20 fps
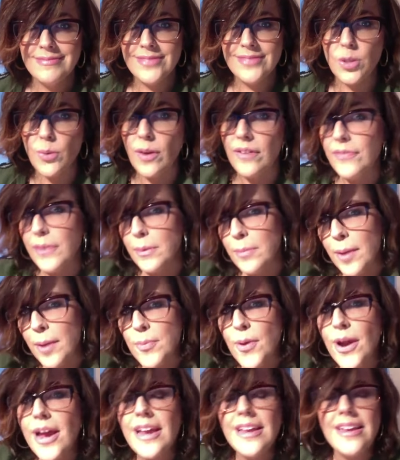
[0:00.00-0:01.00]
Do I feed my
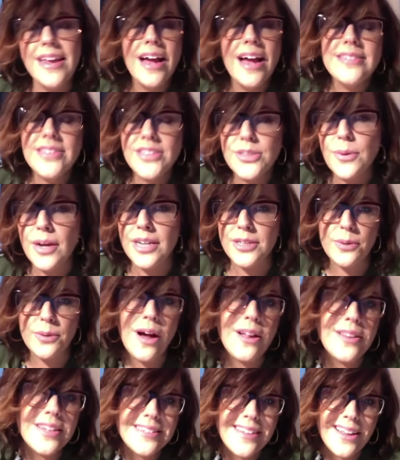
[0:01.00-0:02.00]
brain? Yes. Do I do
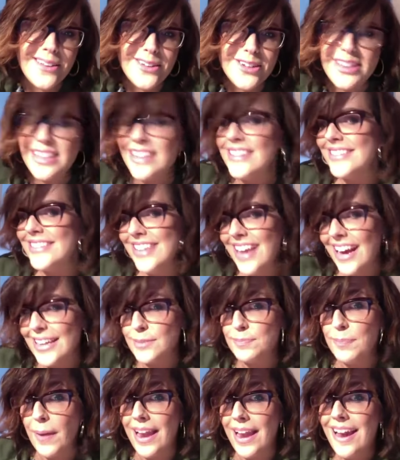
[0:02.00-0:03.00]
all these other things?
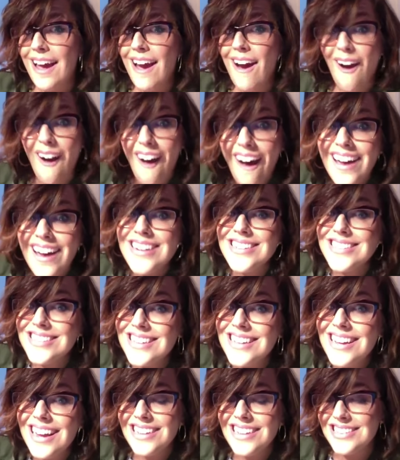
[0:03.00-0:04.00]
Yes. But
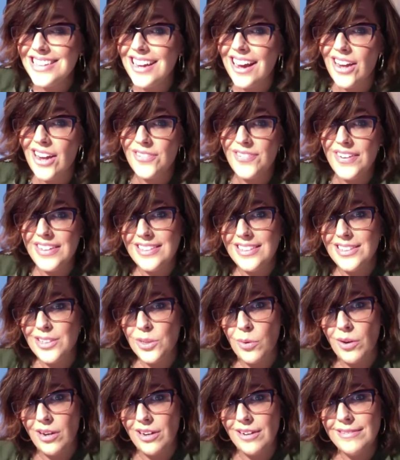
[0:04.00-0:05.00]
honestly, I see 100 faces a
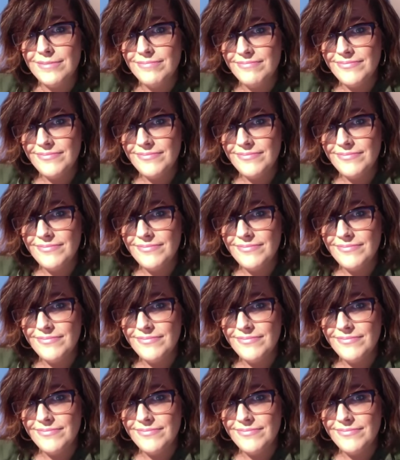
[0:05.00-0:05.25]
quarter.